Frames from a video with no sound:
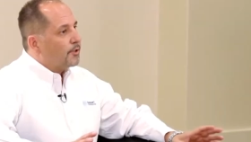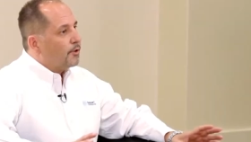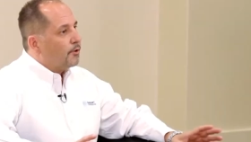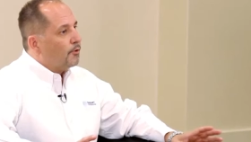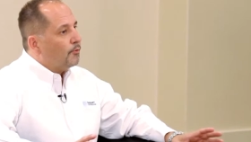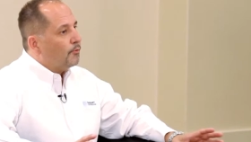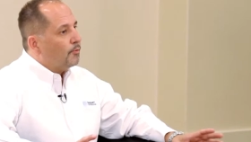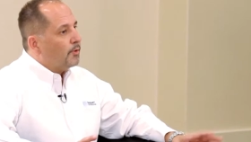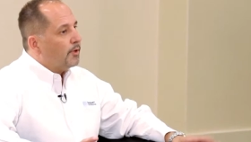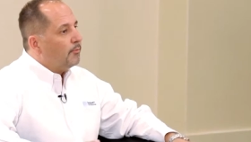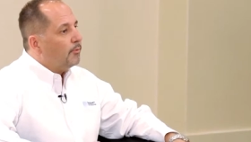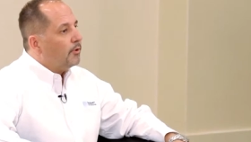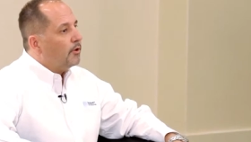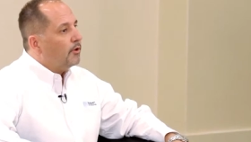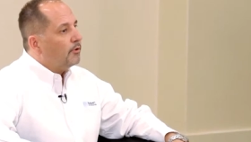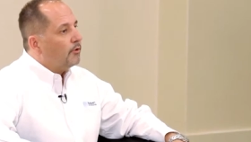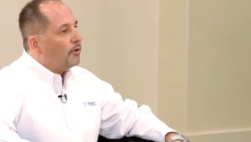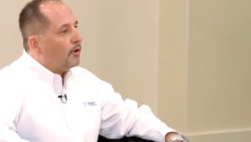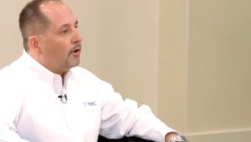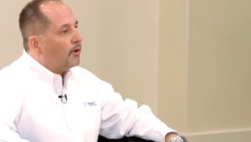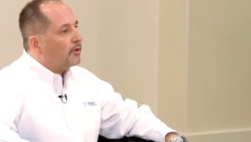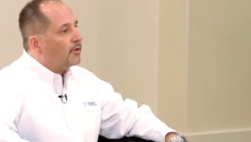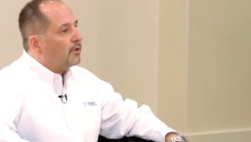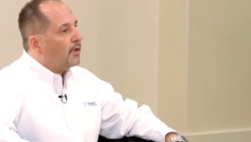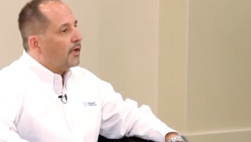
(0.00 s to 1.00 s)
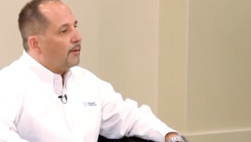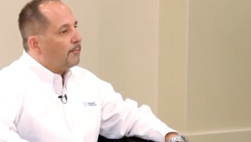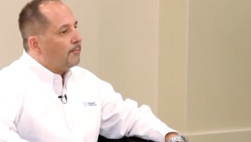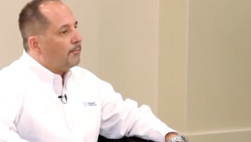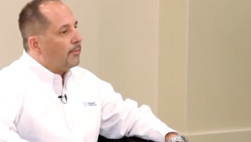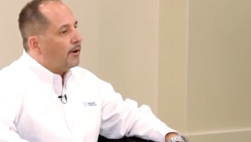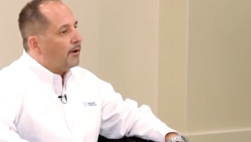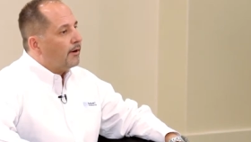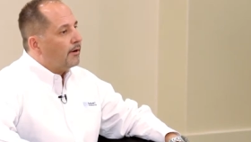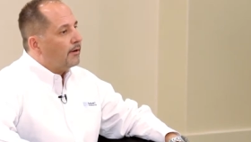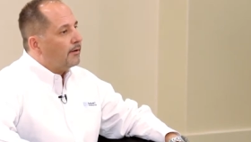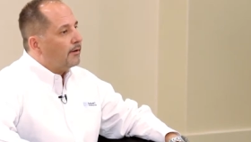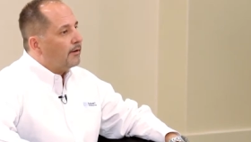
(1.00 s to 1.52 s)
So we were a longtime
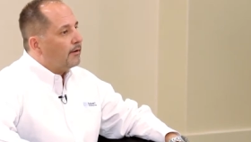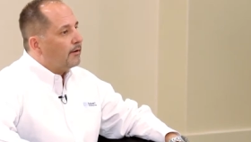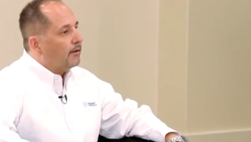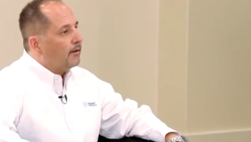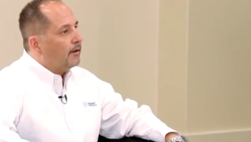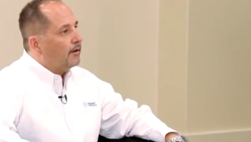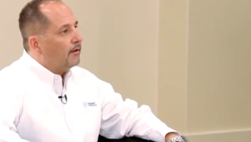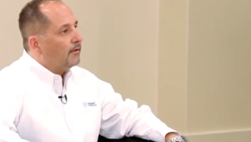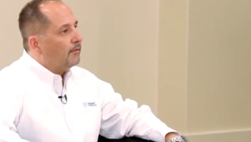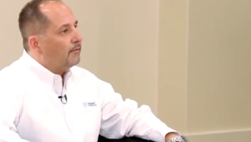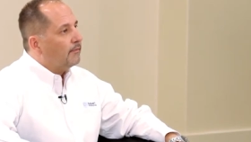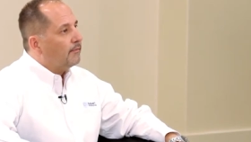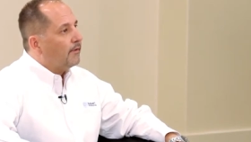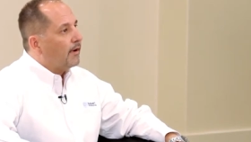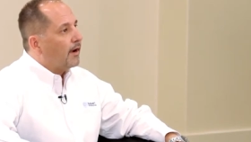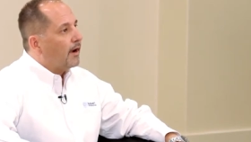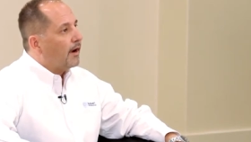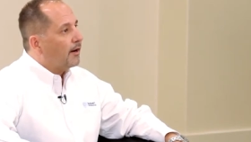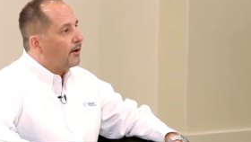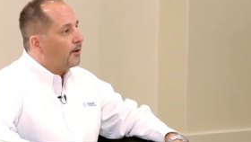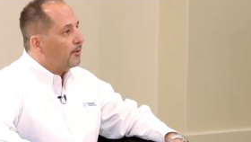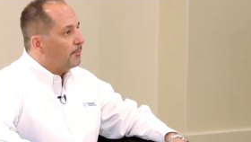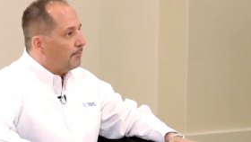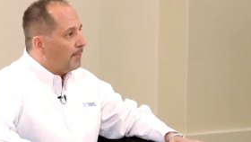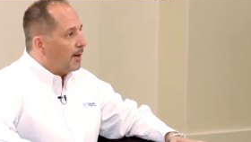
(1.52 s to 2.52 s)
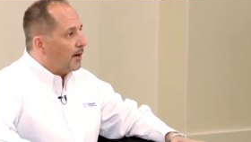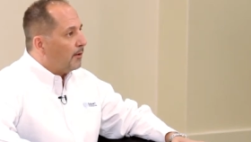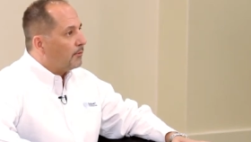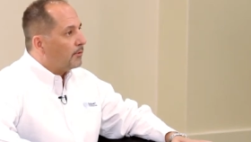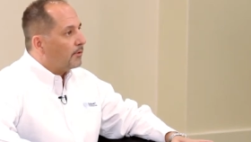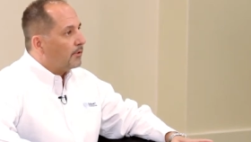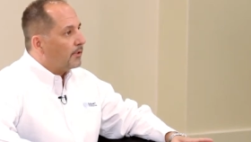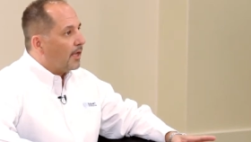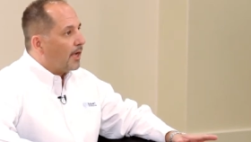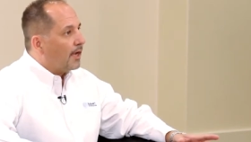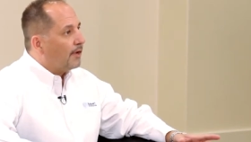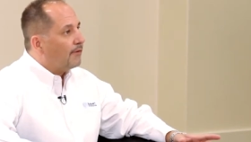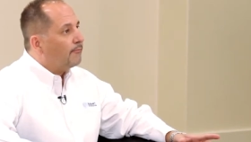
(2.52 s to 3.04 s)
partner of Iron
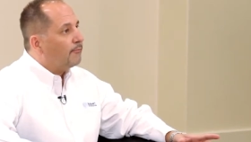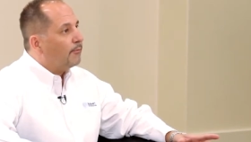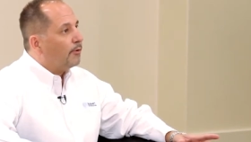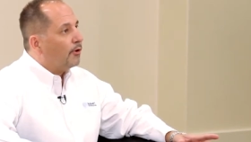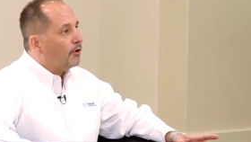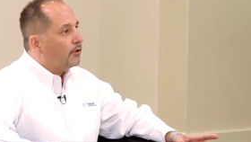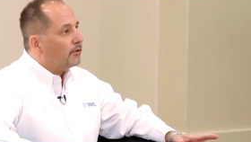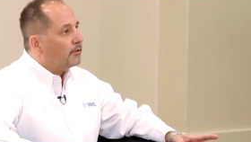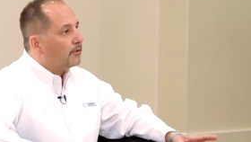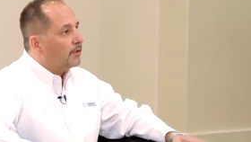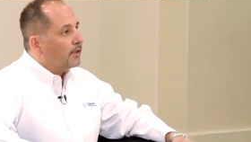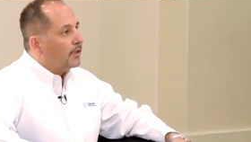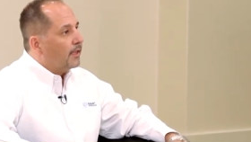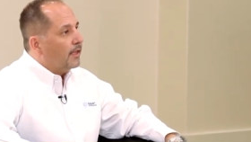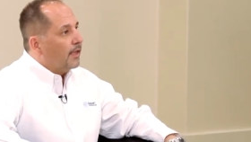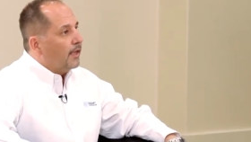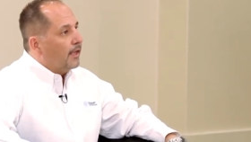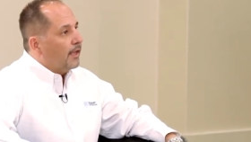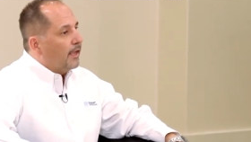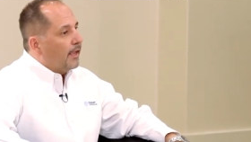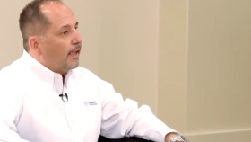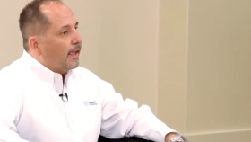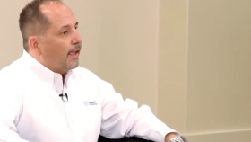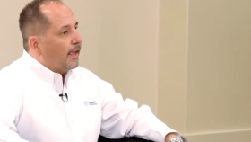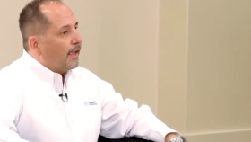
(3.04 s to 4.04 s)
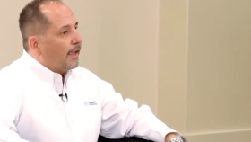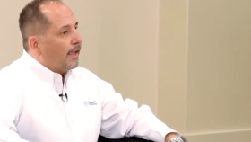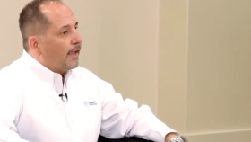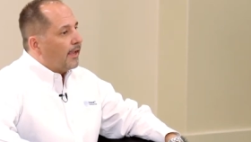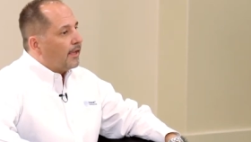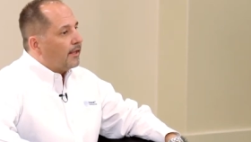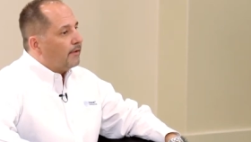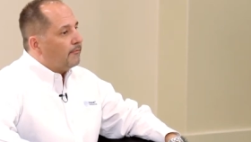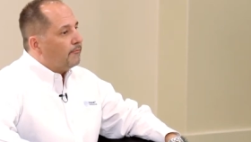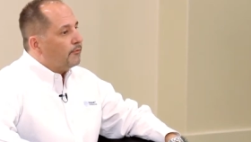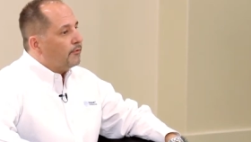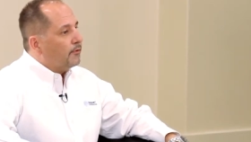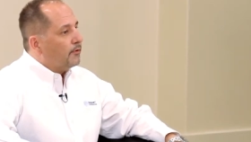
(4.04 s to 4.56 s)
Mountain Live Vault.
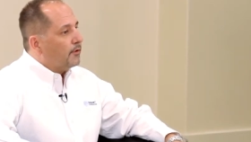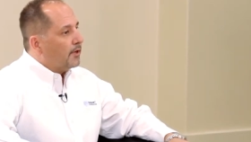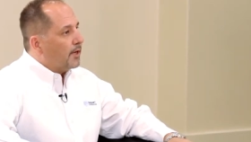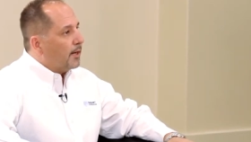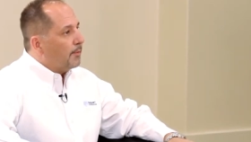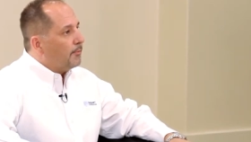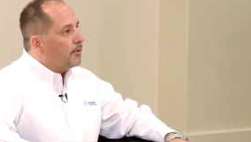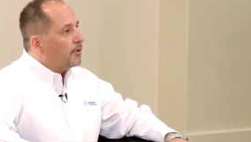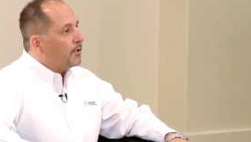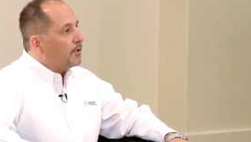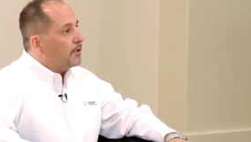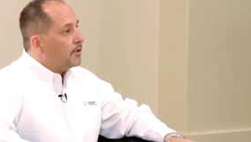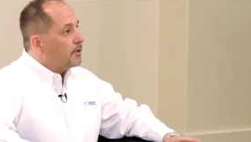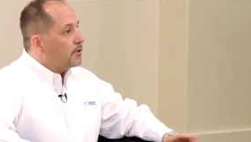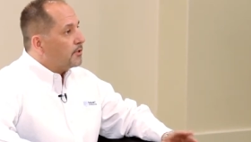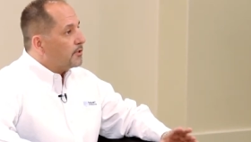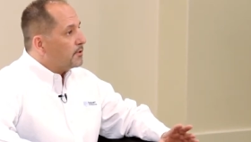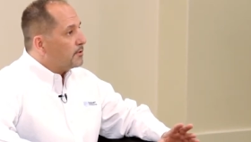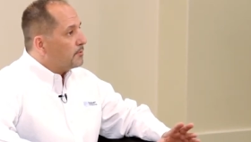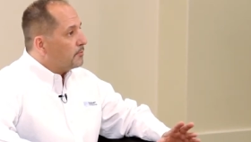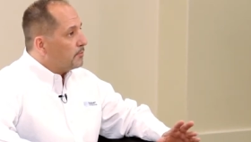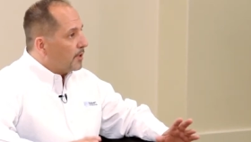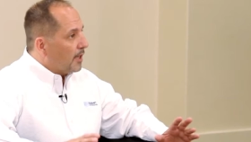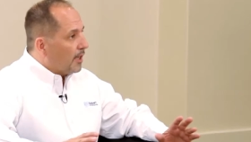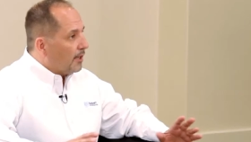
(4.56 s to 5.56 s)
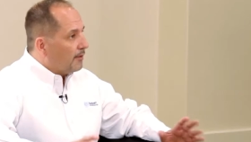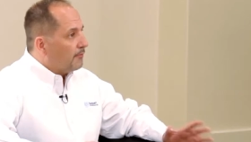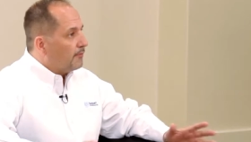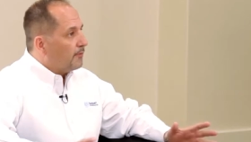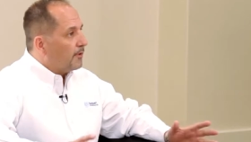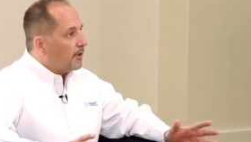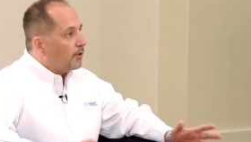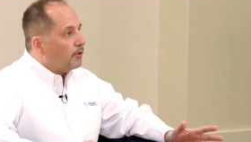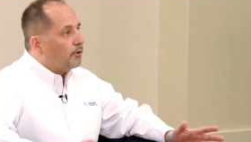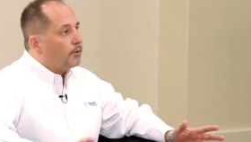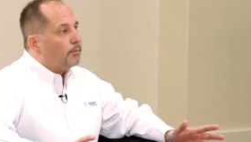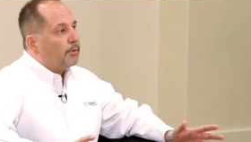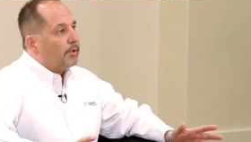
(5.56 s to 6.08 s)
And for a number of years, we had a
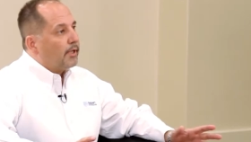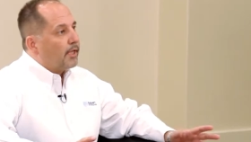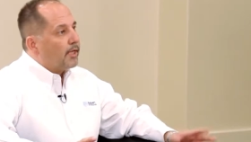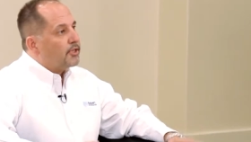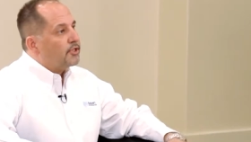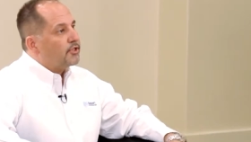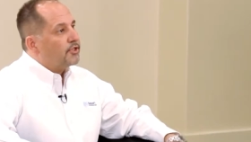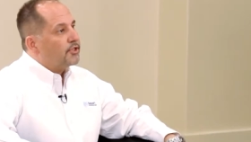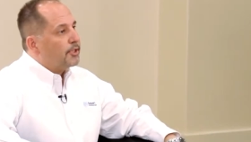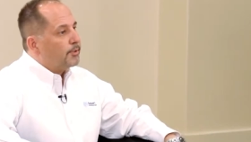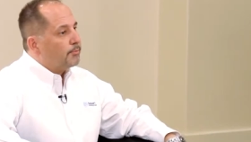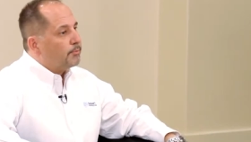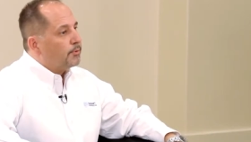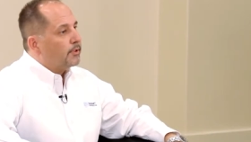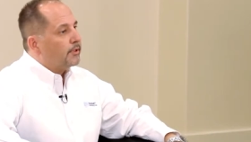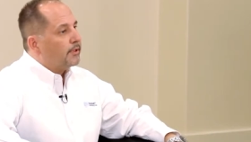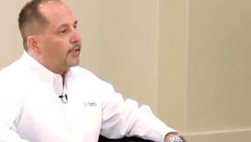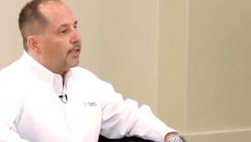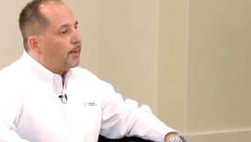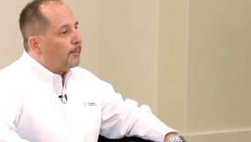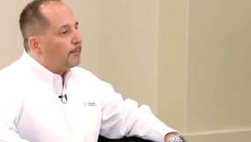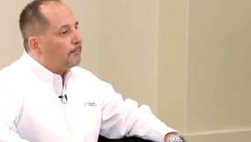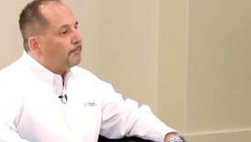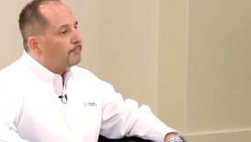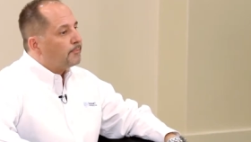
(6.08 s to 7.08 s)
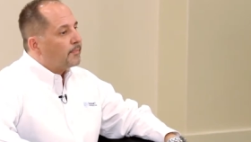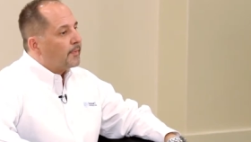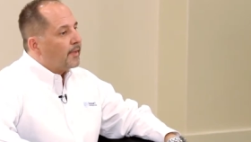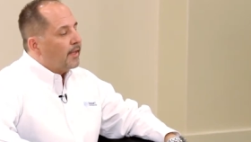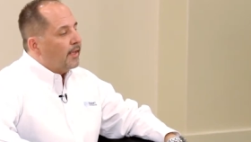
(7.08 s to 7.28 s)
very good relationship with them.